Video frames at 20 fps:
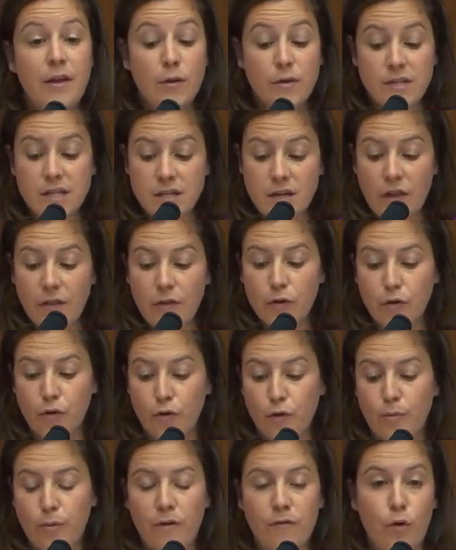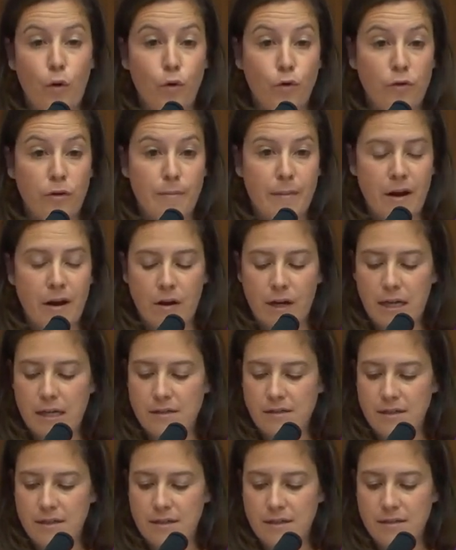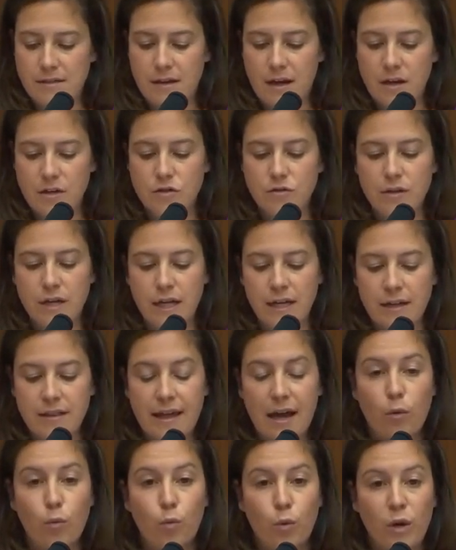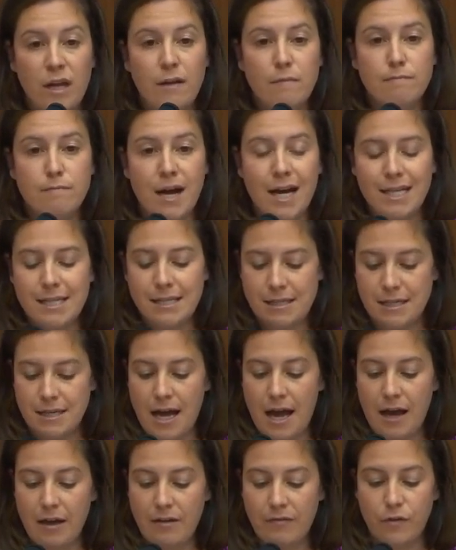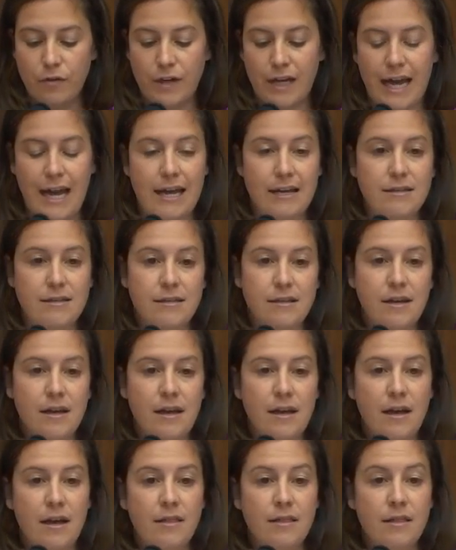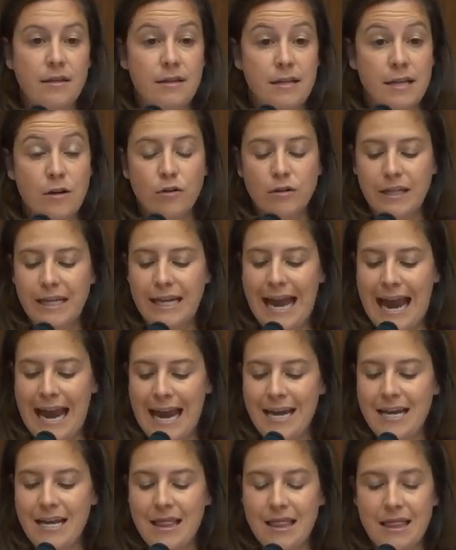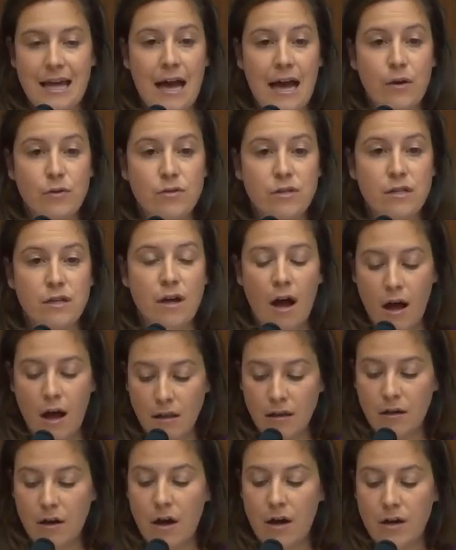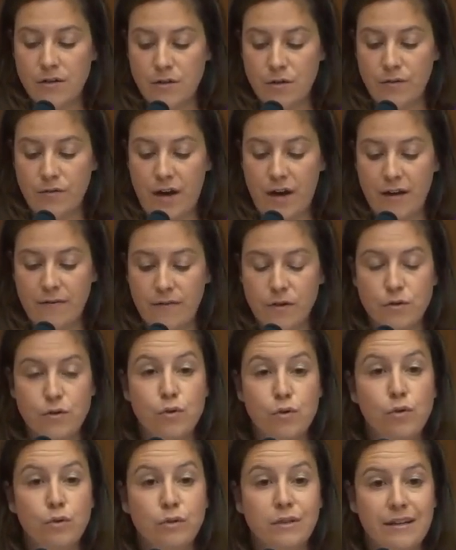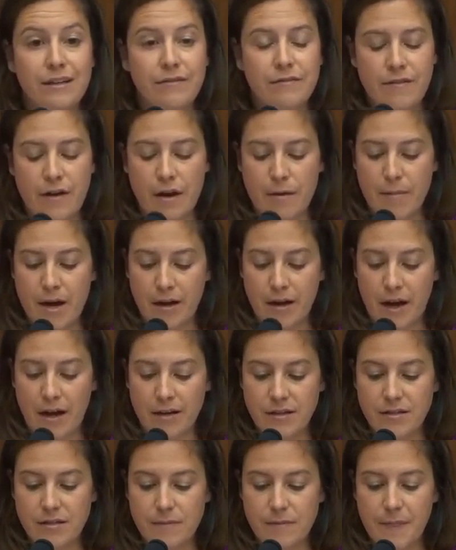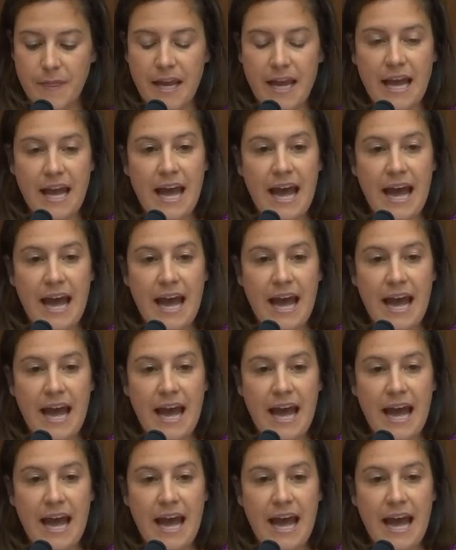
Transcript: There is another group of older Americans in this country that we must not forget, the nearly 80,000 Holocaust survivors who live among us.